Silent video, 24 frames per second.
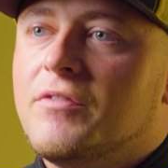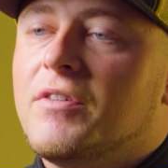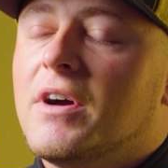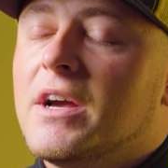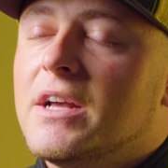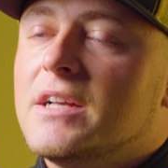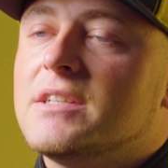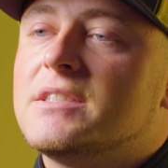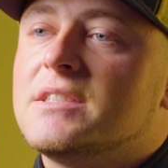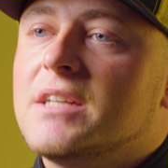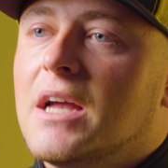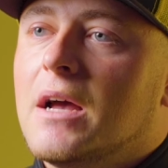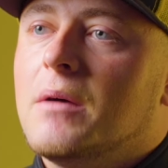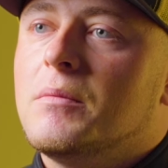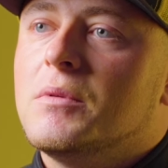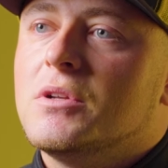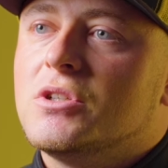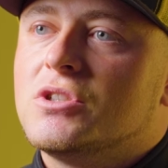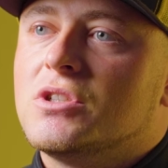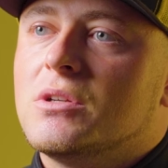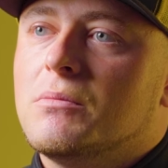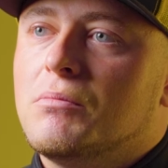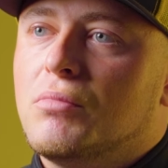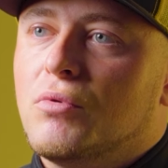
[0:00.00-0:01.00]
if I
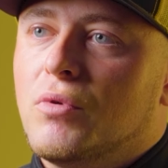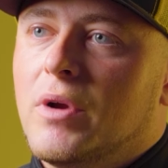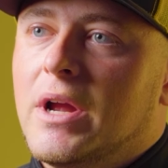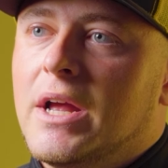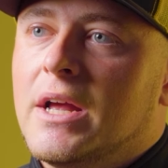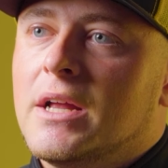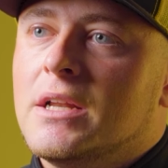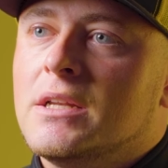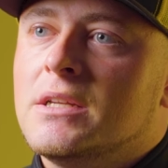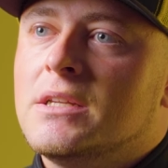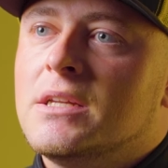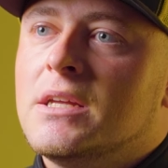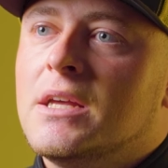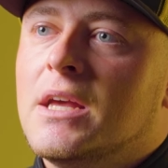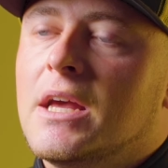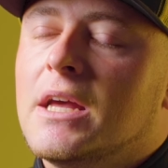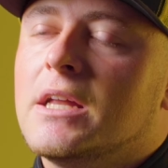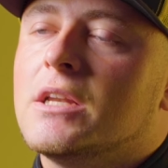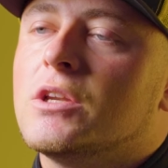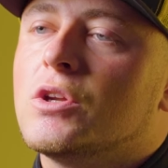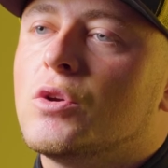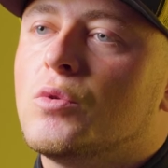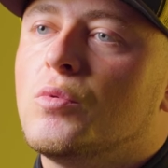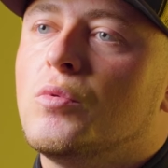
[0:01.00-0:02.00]
established a brand
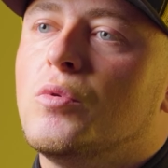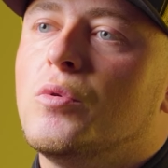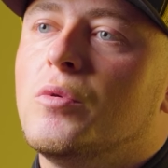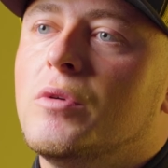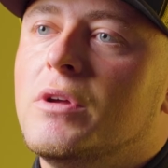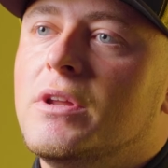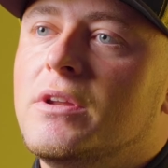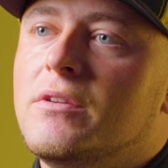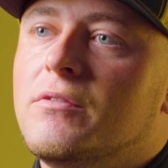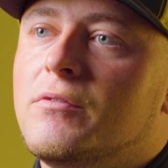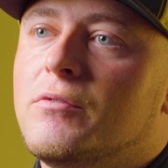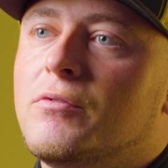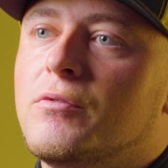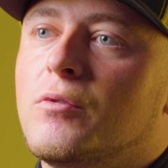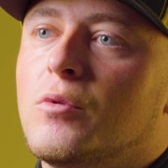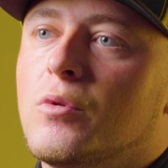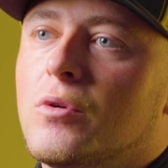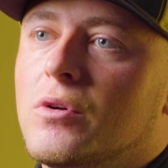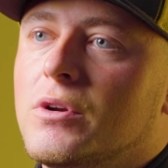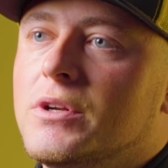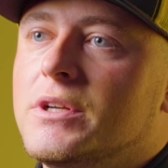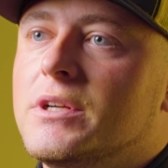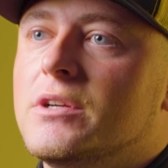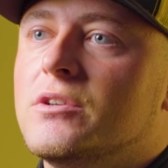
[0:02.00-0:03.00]
and grew it
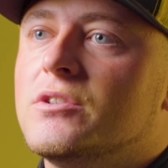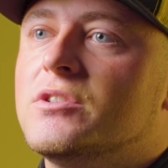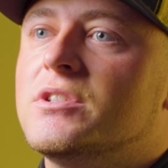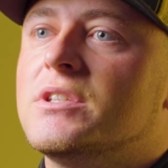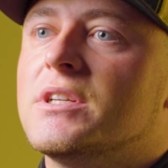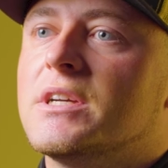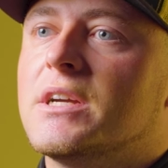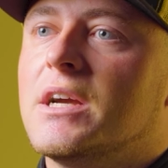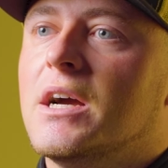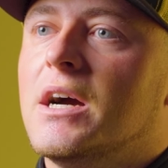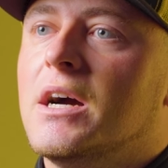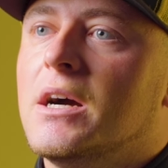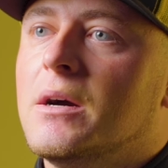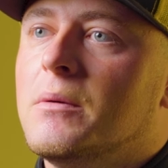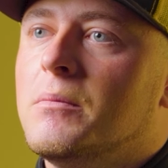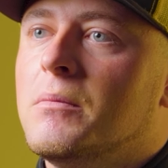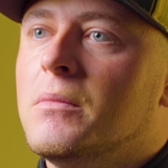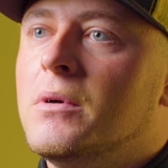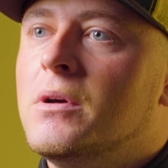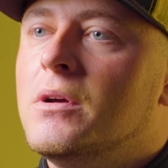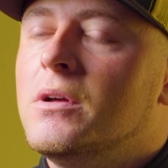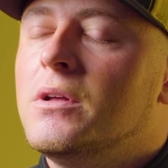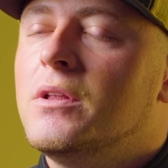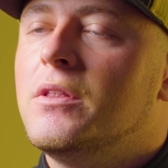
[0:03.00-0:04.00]
for years to
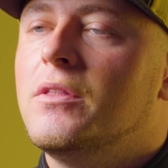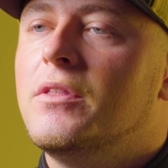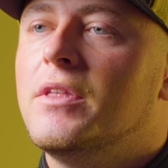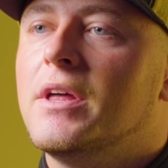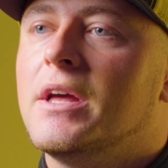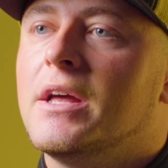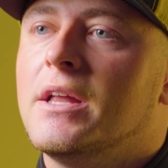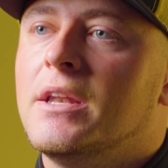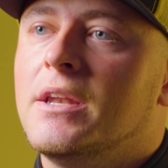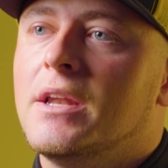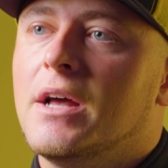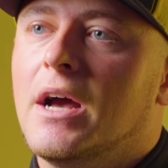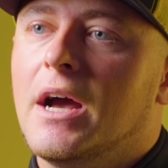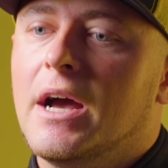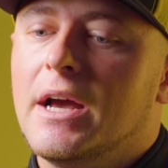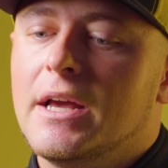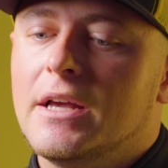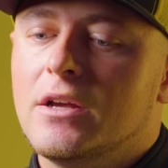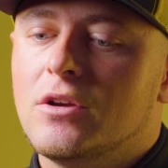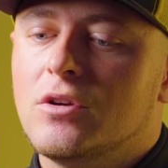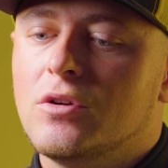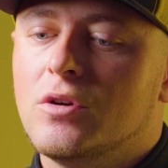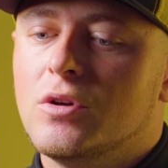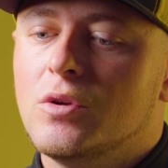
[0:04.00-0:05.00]
come, then
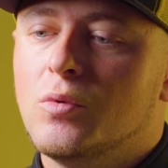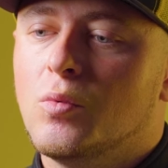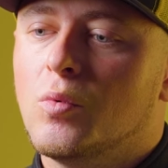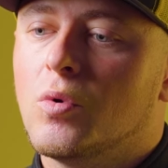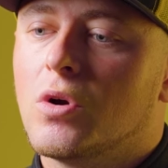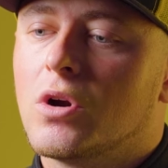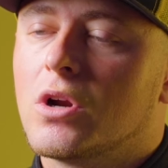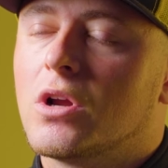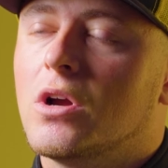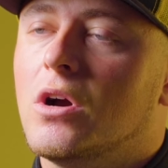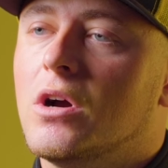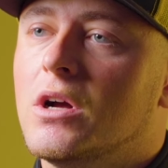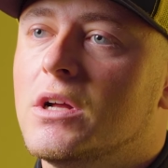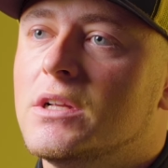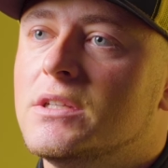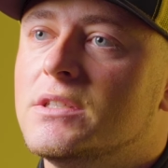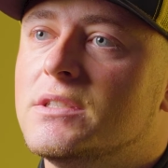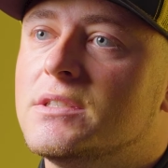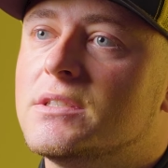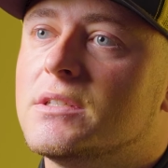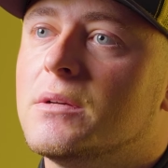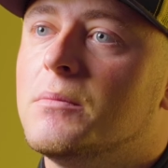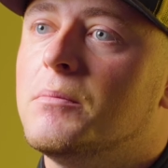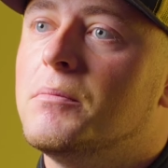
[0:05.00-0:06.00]
I could work
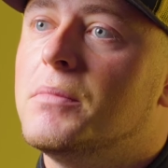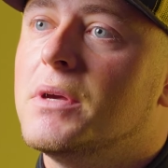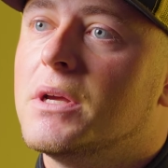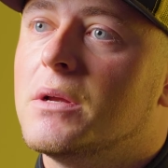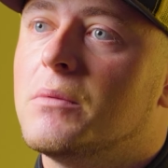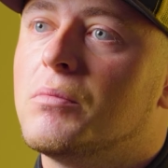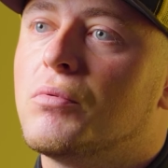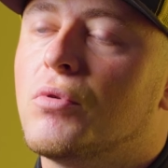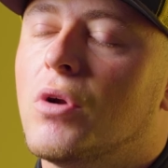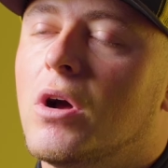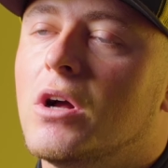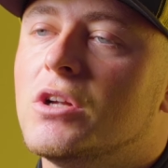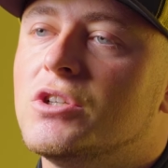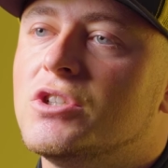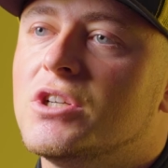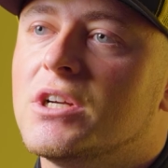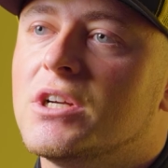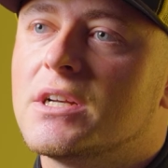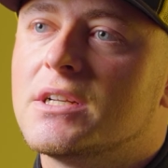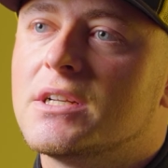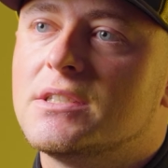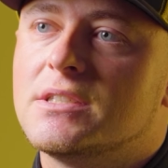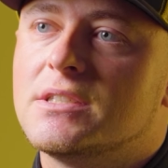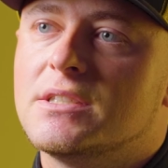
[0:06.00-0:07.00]
on some big
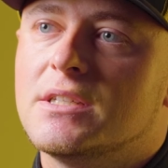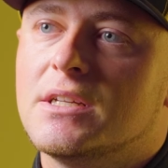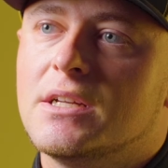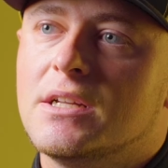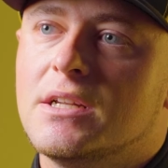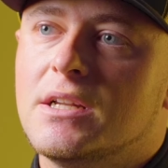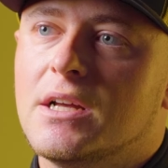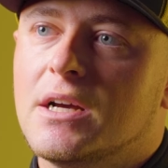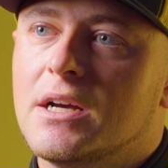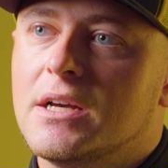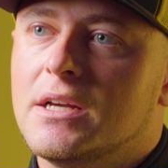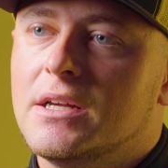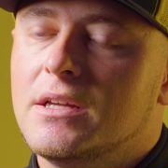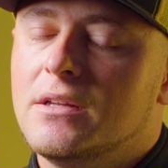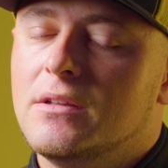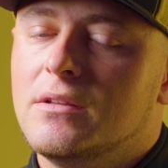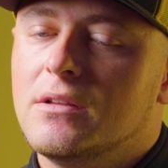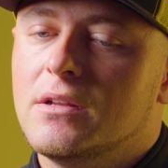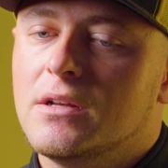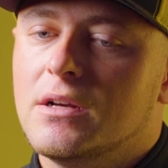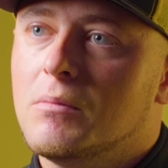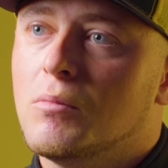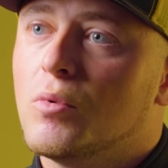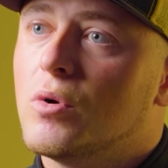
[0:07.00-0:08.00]
projects that I
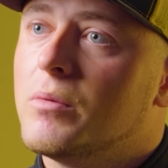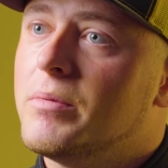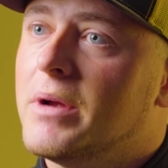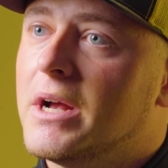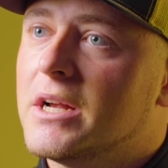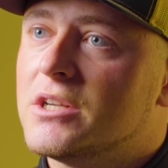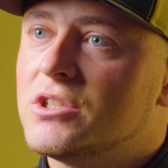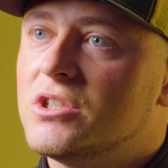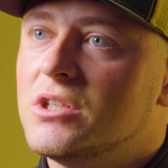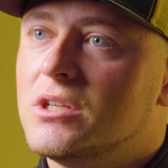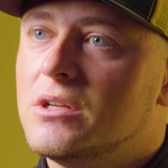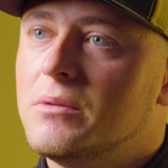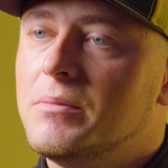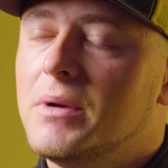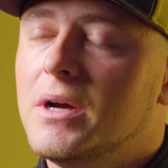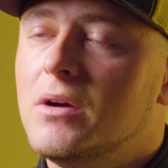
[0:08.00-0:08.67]
am more passionate